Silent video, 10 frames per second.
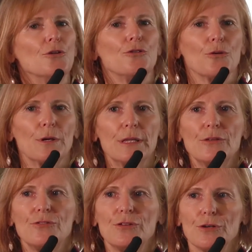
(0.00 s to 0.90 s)
So in
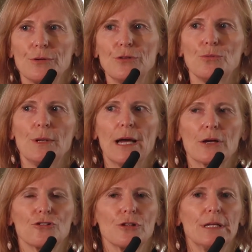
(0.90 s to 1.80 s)
this series we
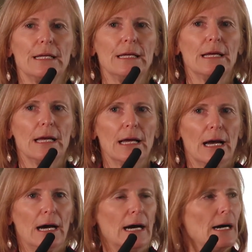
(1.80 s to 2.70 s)
actually
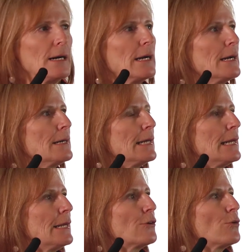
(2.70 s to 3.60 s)

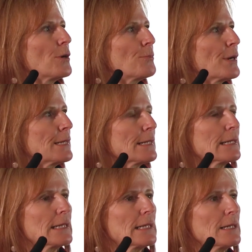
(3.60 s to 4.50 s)
incorporate a
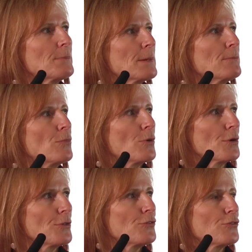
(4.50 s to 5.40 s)
little bit
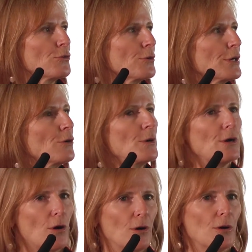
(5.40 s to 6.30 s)
more of the story,
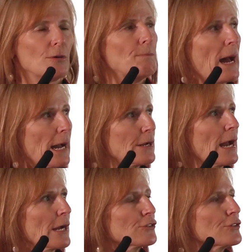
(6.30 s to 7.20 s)
going all
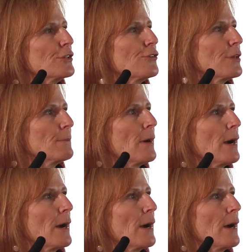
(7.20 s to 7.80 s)
back actually to the